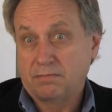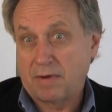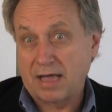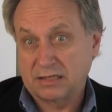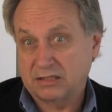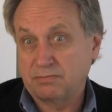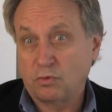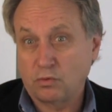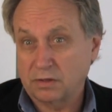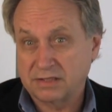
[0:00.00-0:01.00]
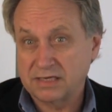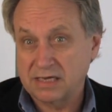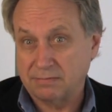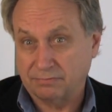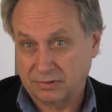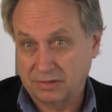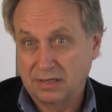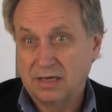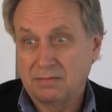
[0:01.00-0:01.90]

by smaller teams.